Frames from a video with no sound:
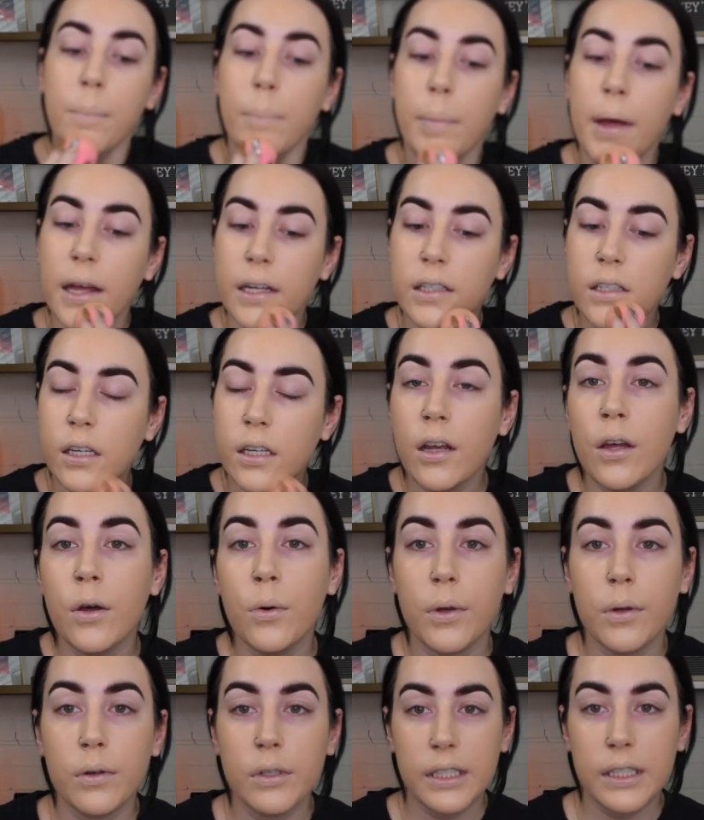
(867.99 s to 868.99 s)
But
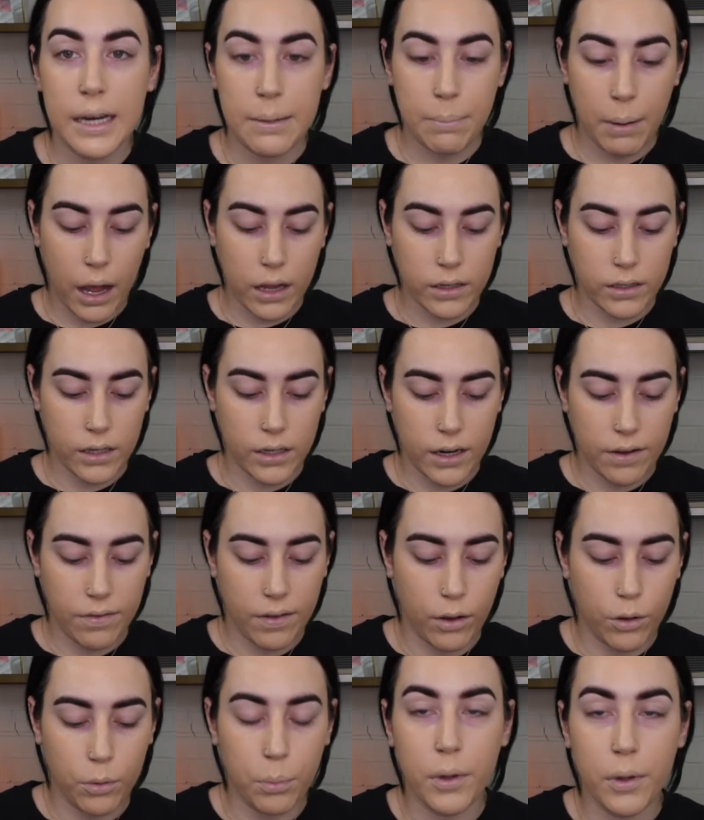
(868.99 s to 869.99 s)
we will stay positive.
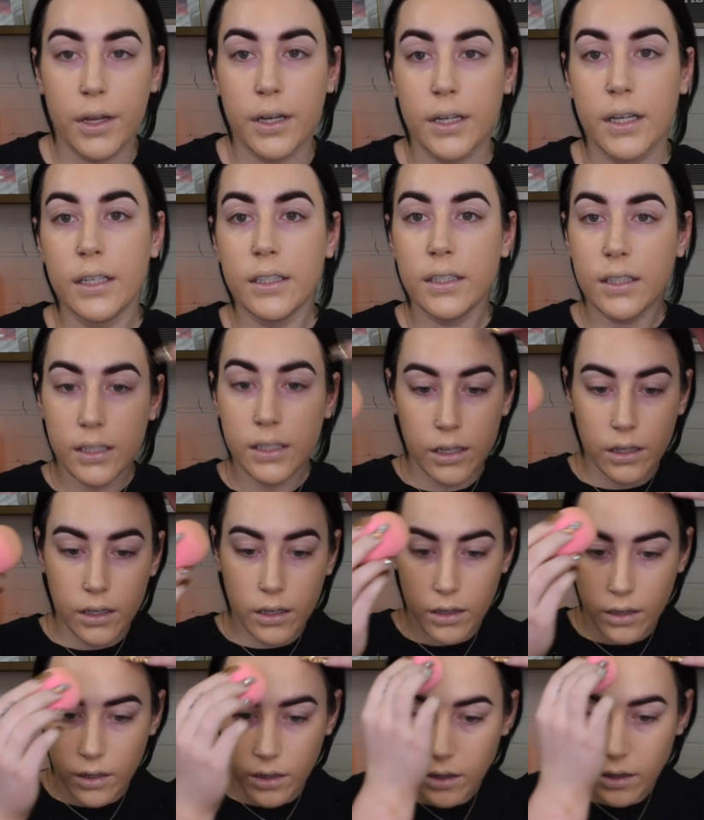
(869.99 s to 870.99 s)
I will put
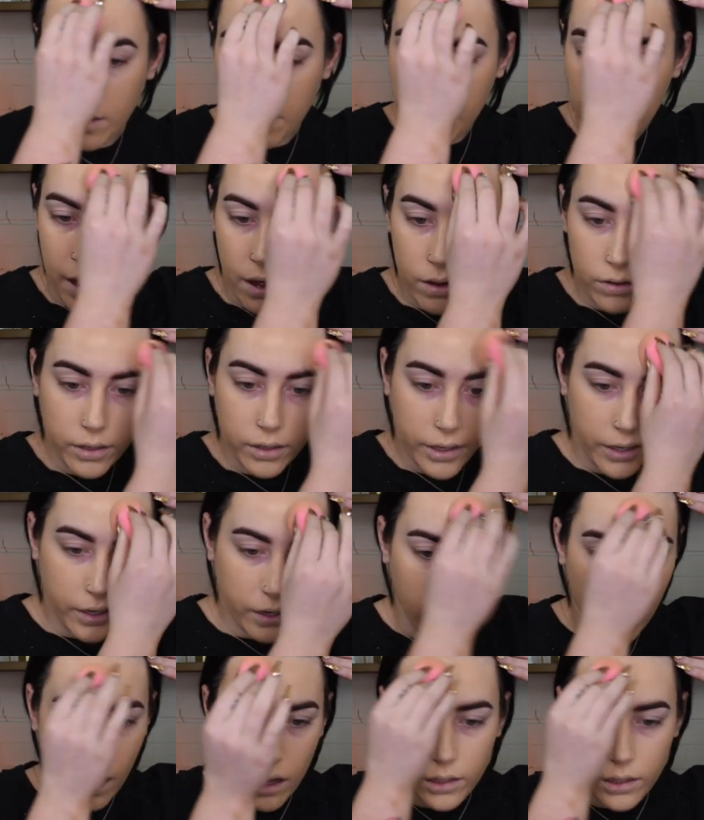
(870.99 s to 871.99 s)
concealer,
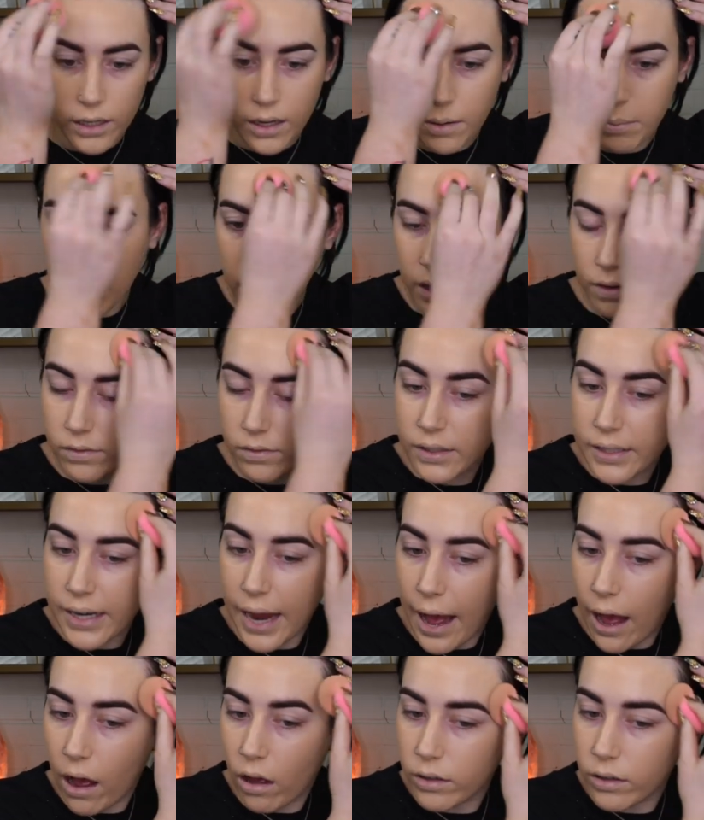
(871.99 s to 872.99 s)
powder, all the above
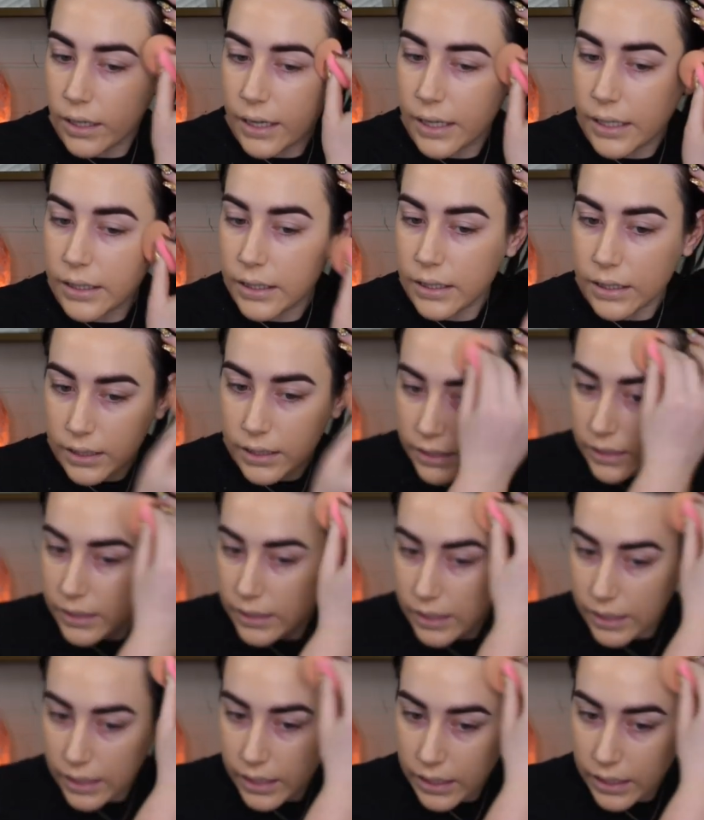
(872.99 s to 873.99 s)
down and
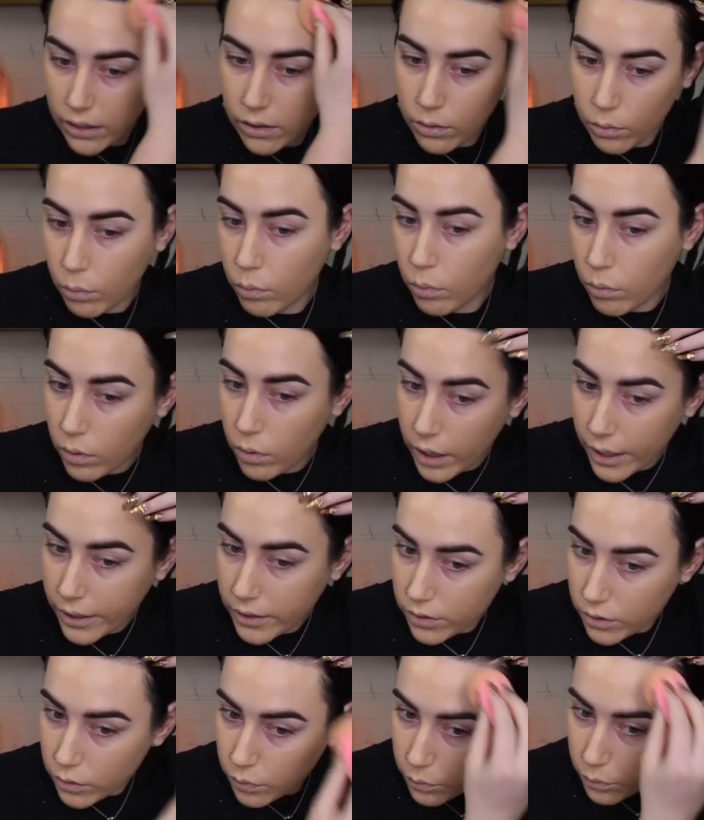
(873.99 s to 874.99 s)
see
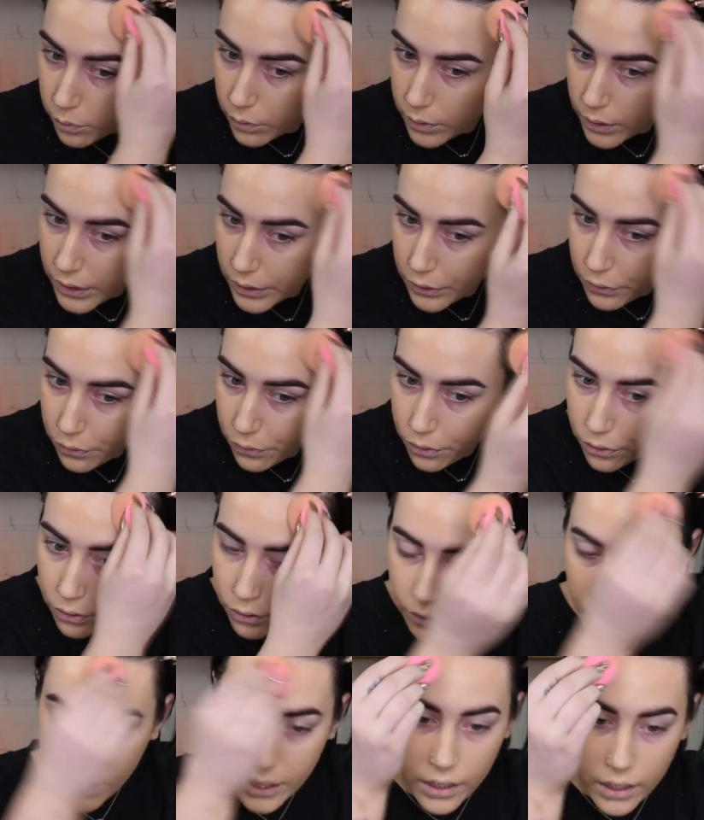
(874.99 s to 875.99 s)
what we
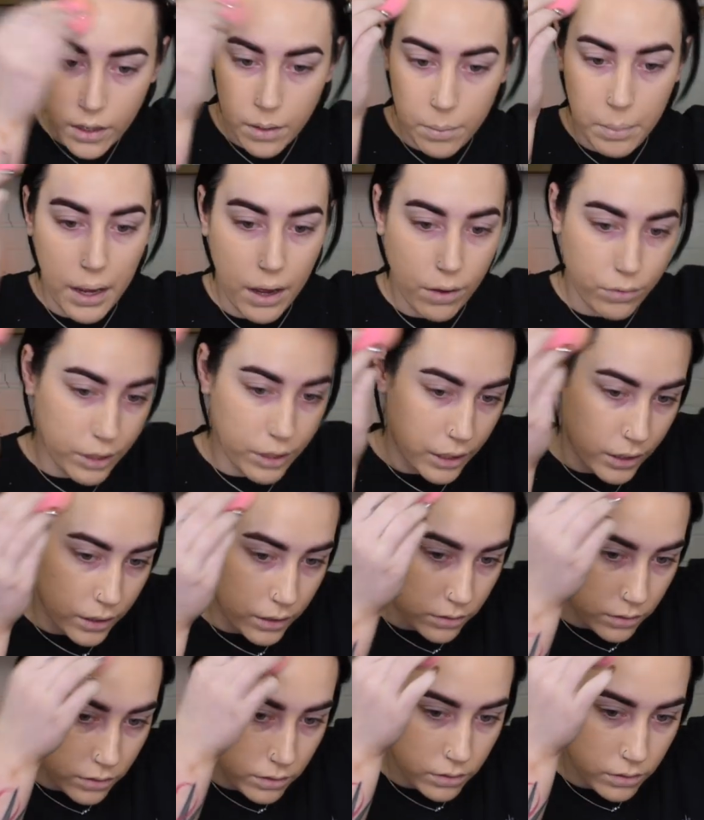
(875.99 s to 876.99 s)
think about
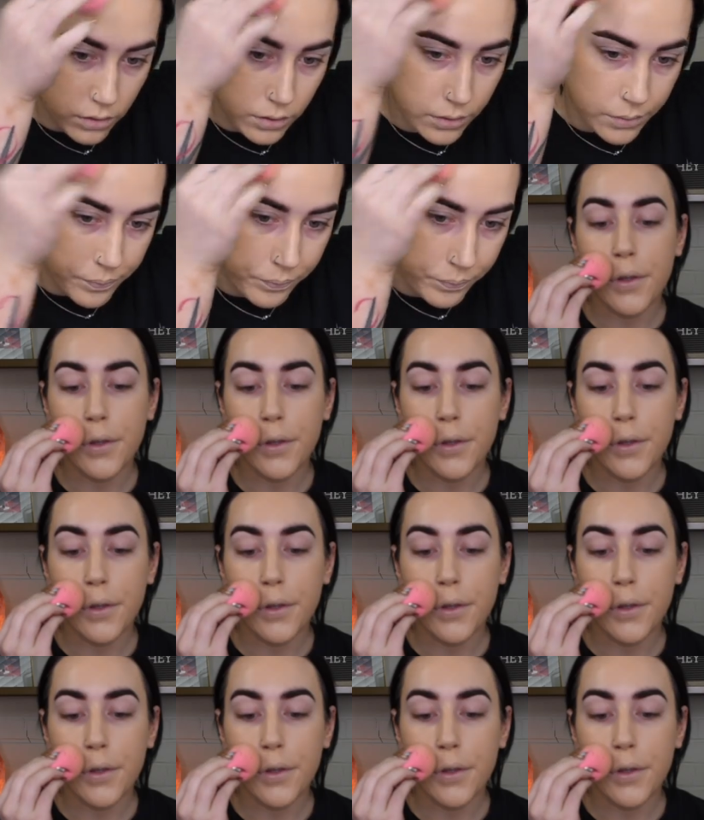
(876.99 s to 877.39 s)
it.